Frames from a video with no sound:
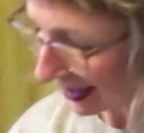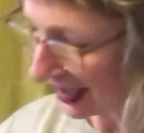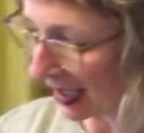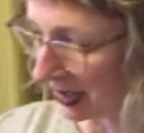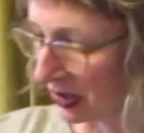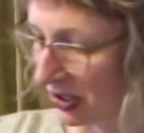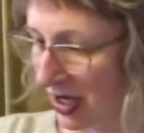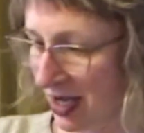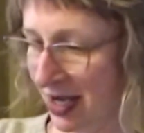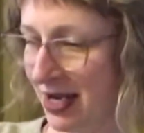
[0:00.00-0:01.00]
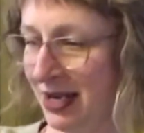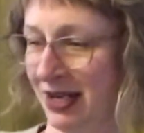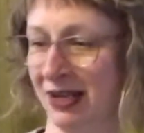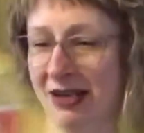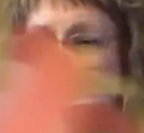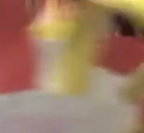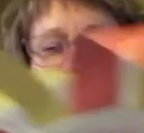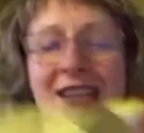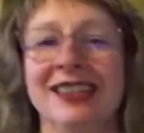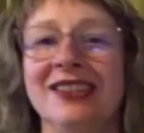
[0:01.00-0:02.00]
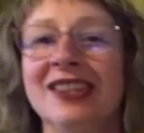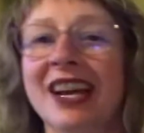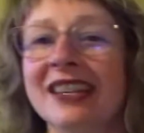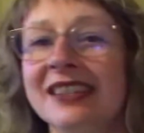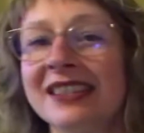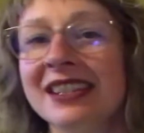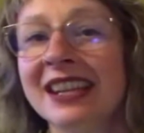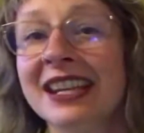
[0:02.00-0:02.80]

sunshine just